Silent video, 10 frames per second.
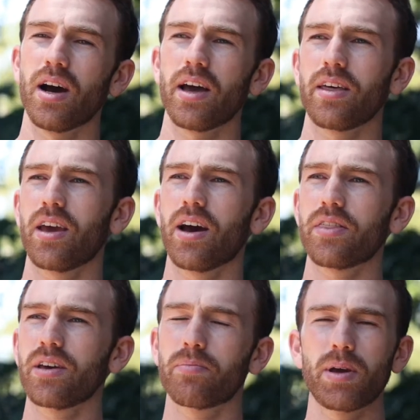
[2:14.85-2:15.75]
I
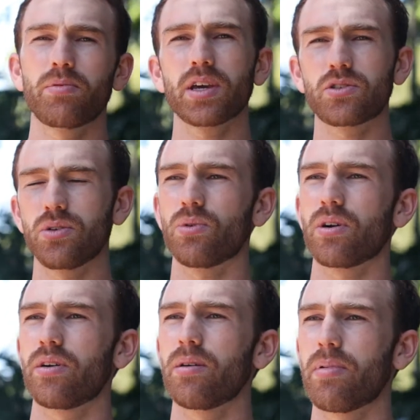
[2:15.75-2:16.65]
think people get too
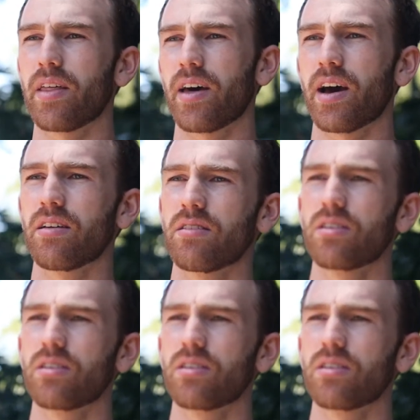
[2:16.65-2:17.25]
worried about that.